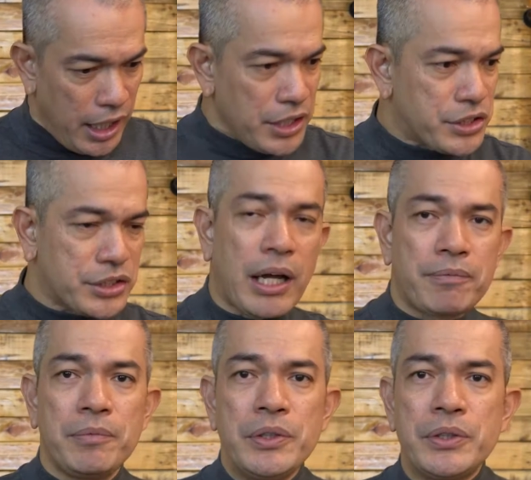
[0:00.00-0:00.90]
he
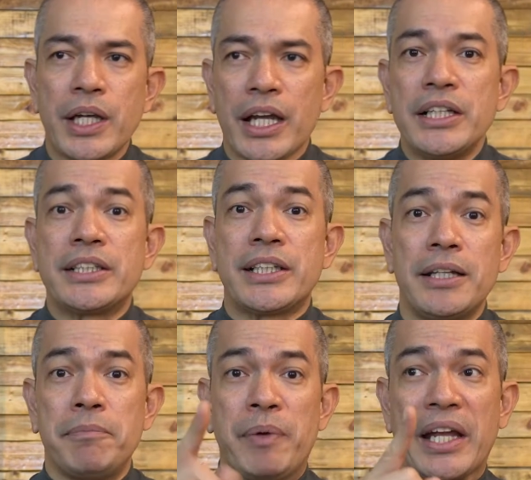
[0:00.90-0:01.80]
stopped the music and he
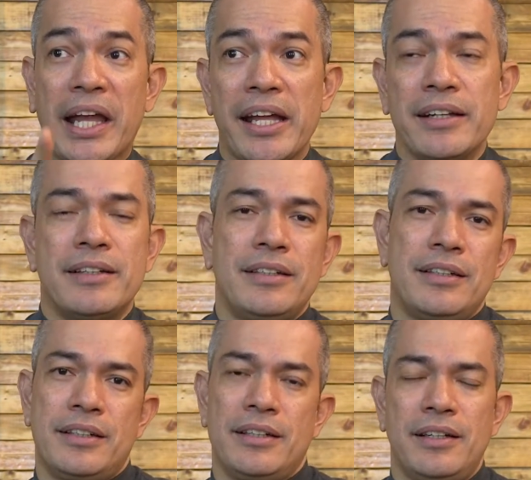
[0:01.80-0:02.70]
said, Begin.
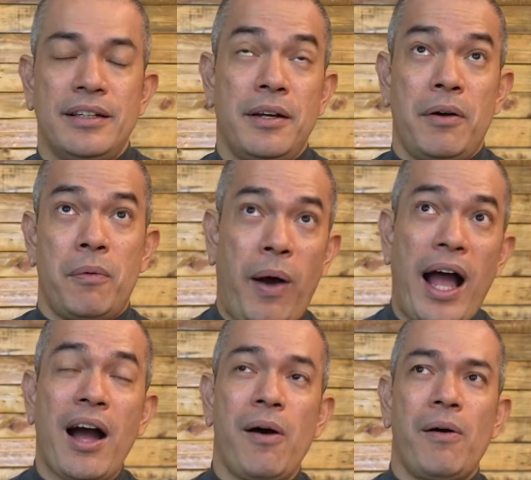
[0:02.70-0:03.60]

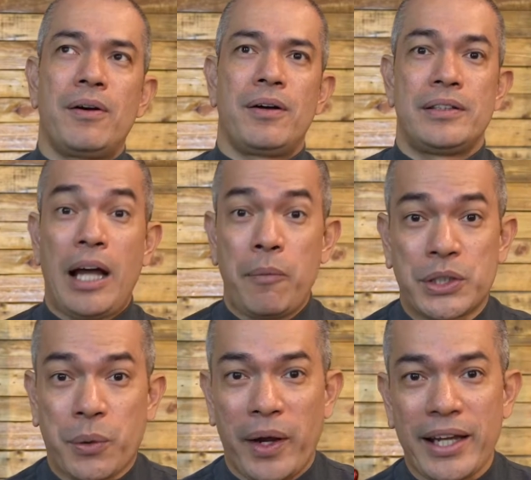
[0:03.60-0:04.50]
Wow, that
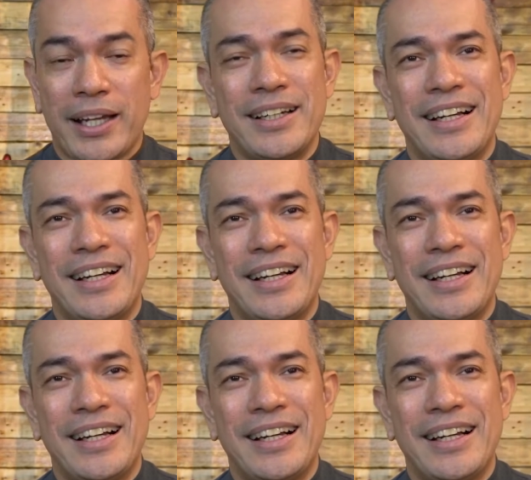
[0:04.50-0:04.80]
was quick.